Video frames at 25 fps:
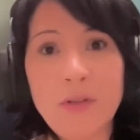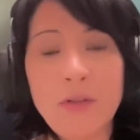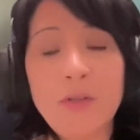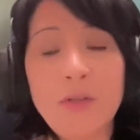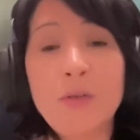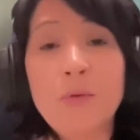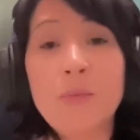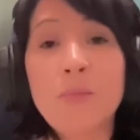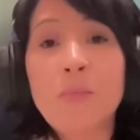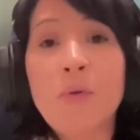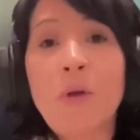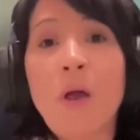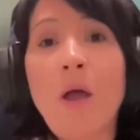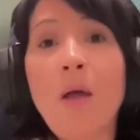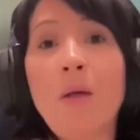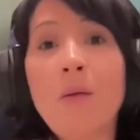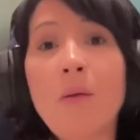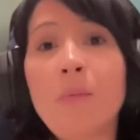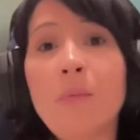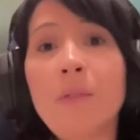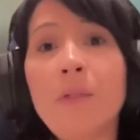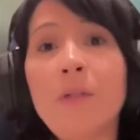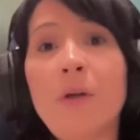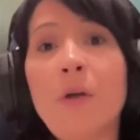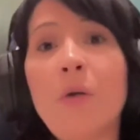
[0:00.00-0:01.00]
you're
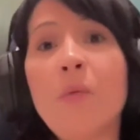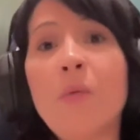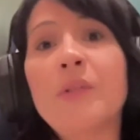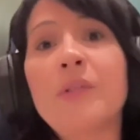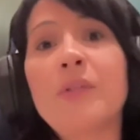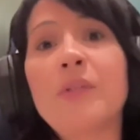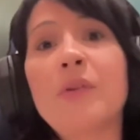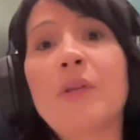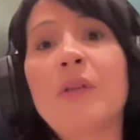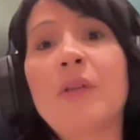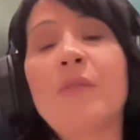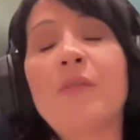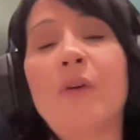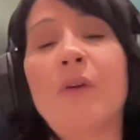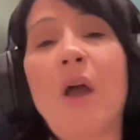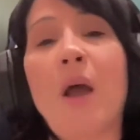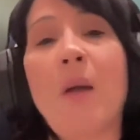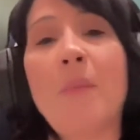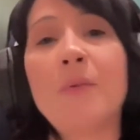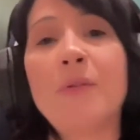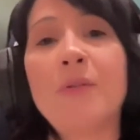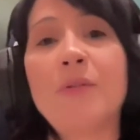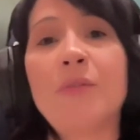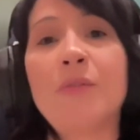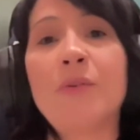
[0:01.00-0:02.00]
probably always looking for
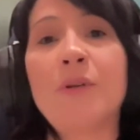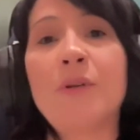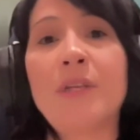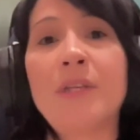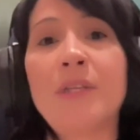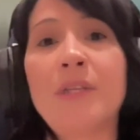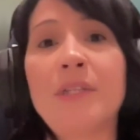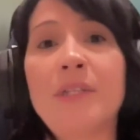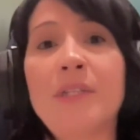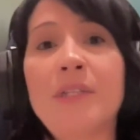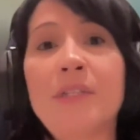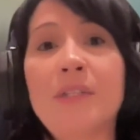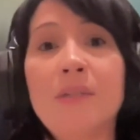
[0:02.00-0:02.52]
opportunities